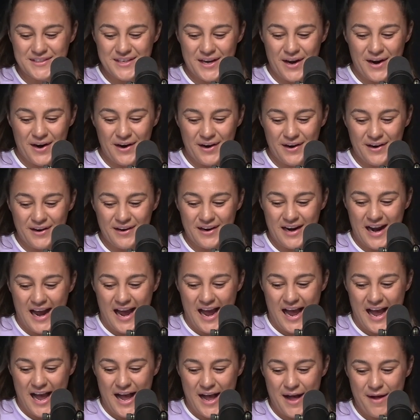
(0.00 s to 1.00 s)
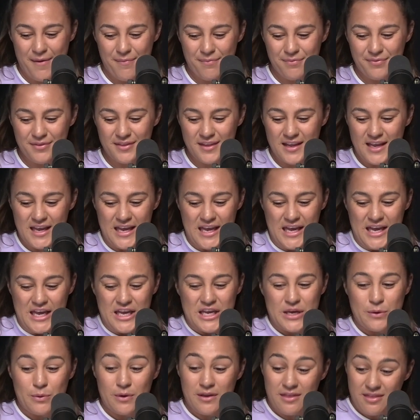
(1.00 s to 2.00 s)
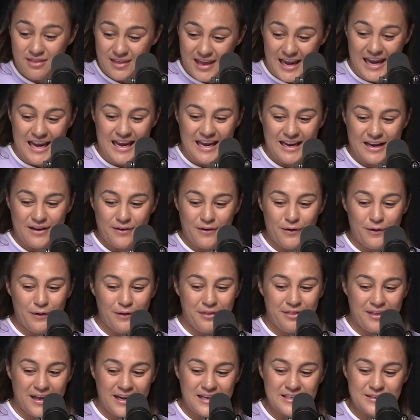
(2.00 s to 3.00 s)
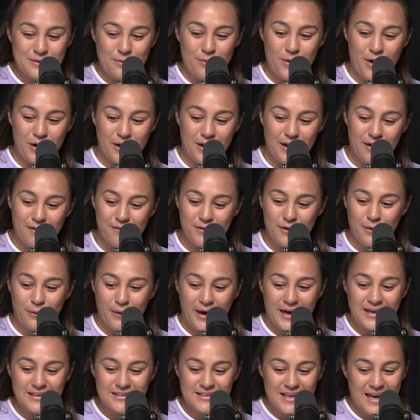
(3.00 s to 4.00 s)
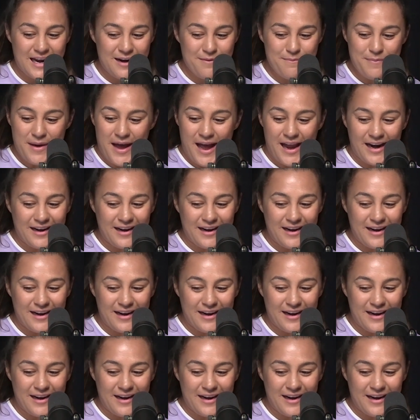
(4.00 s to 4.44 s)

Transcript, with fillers: So um, you would think all things are working for Queensland,